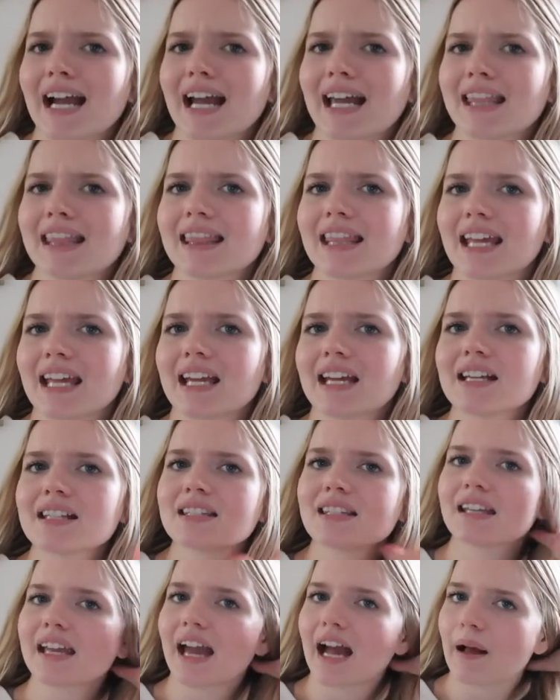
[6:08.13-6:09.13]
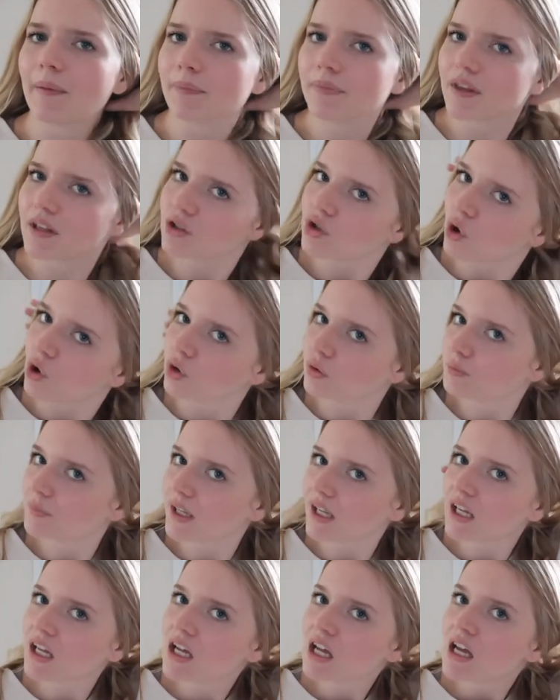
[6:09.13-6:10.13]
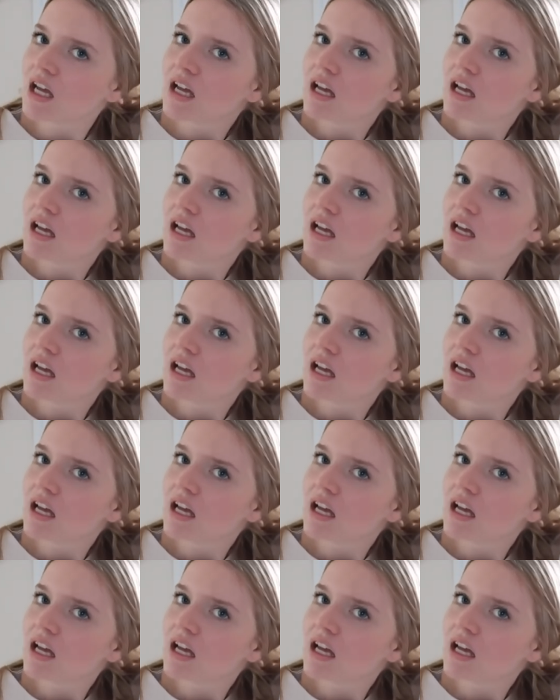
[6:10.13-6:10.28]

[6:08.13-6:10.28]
I think, is the app that told me